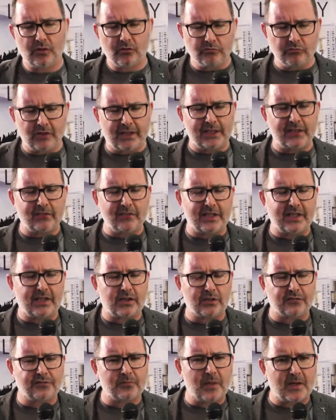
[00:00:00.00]
Really, really
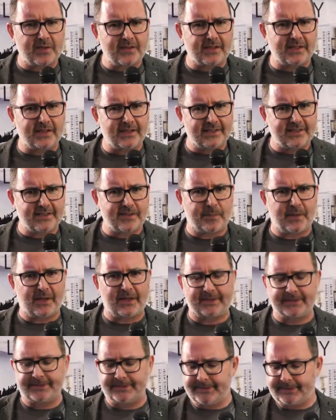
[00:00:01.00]
good from Montilla in
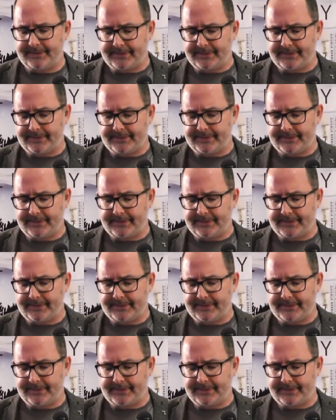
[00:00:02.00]
Spain.